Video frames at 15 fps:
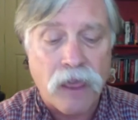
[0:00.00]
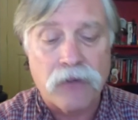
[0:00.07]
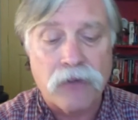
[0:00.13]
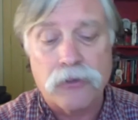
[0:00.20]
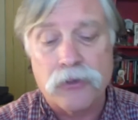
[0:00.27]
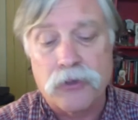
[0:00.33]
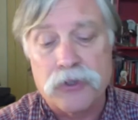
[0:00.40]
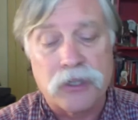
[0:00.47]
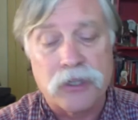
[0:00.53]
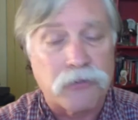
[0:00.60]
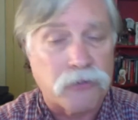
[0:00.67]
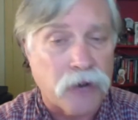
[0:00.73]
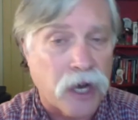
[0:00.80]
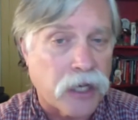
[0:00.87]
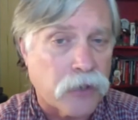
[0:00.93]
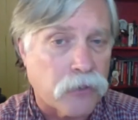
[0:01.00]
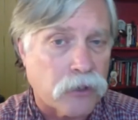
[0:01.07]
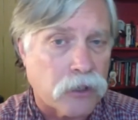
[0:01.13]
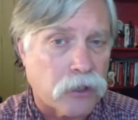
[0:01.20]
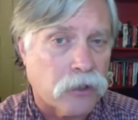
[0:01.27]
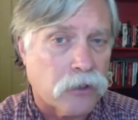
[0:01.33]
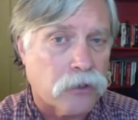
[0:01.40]
Thursday, Friday, we're
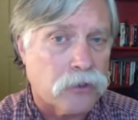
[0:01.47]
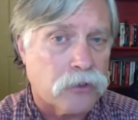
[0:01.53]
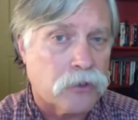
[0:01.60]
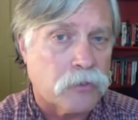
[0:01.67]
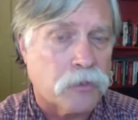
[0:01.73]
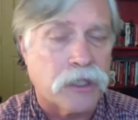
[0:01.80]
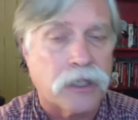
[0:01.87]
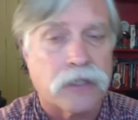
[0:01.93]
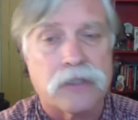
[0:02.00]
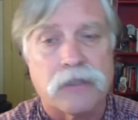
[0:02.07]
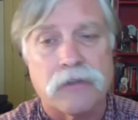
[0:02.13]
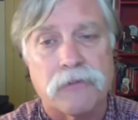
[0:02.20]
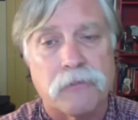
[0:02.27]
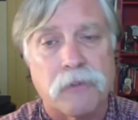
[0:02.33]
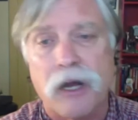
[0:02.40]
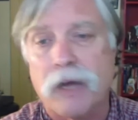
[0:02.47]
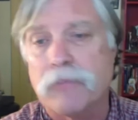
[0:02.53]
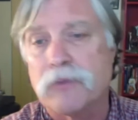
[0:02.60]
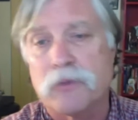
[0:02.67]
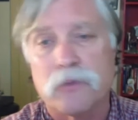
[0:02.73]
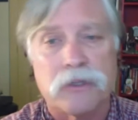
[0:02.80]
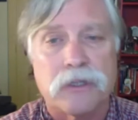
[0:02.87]
closed because of
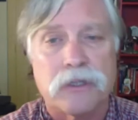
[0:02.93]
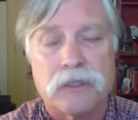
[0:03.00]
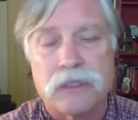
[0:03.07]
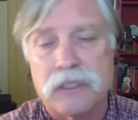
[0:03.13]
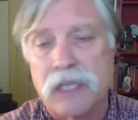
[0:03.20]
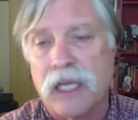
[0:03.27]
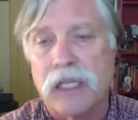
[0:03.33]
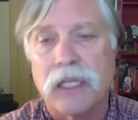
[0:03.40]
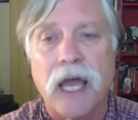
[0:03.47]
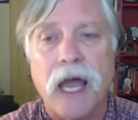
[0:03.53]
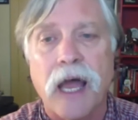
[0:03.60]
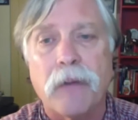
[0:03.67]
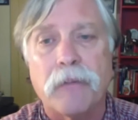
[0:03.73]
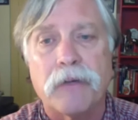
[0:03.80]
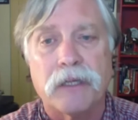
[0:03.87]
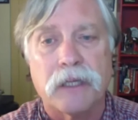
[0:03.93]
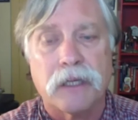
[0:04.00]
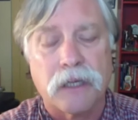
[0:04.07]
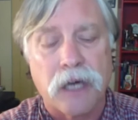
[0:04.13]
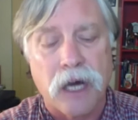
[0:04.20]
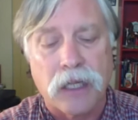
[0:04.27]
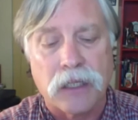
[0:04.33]
problems with the state lab and
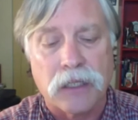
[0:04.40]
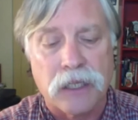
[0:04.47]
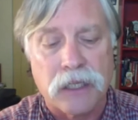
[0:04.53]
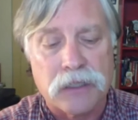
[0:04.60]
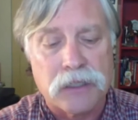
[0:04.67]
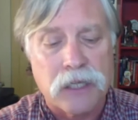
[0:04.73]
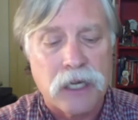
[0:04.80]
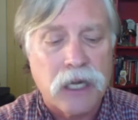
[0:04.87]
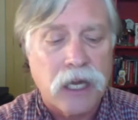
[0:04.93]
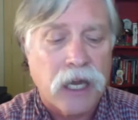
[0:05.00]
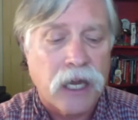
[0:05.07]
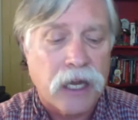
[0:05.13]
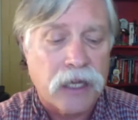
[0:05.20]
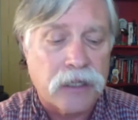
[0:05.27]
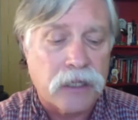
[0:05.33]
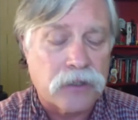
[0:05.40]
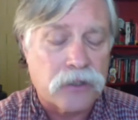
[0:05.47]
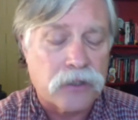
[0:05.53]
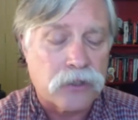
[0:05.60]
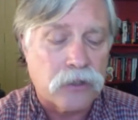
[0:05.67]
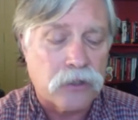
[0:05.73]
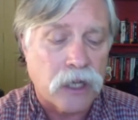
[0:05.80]
the holidays. And then
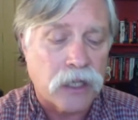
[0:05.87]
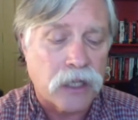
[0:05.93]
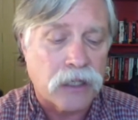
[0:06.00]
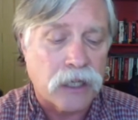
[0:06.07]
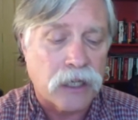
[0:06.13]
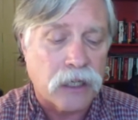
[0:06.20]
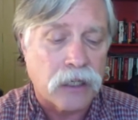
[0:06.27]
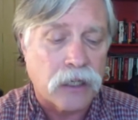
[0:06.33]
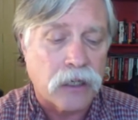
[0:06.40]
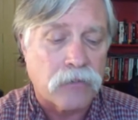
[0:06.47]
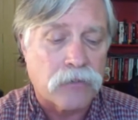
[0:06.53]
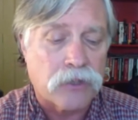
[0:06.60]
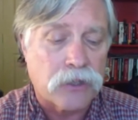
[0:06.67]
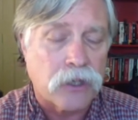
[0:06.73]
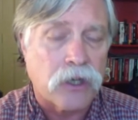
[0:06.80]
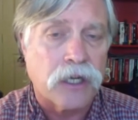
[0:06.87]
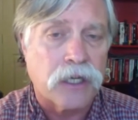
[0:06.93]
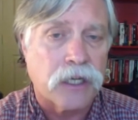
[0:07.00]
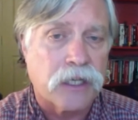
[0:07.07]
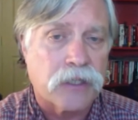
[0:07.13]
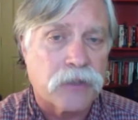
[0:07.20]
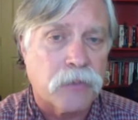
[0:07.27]
starting
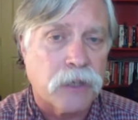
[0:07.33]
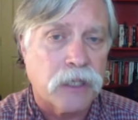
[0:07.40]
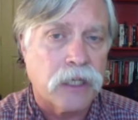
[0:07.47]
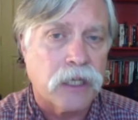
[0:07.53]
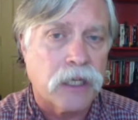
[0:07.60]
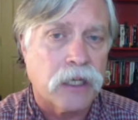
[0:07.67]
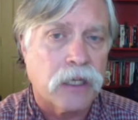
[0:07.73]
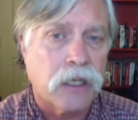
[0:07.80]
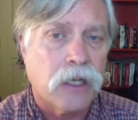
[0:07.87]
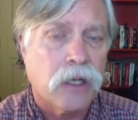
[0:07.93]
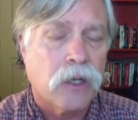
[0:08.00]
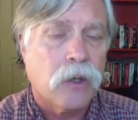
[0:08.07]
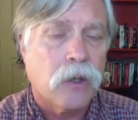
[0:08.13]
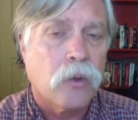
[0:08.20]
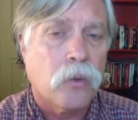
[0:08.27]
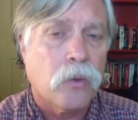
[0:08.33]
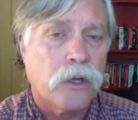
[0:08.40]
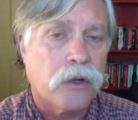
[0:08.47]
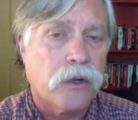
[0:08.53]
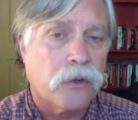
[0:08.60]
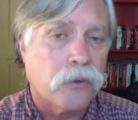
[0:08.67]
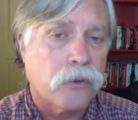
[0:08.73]
next Monday, we
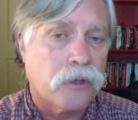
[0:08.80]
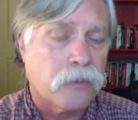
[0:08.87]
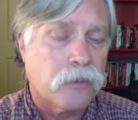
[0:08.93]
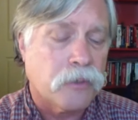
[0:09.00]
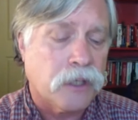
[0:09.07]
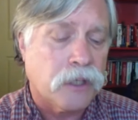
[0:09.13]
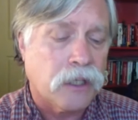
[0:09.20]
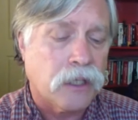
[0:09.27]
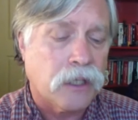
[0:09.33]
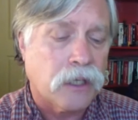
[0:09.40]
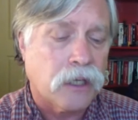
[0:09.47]
are going to be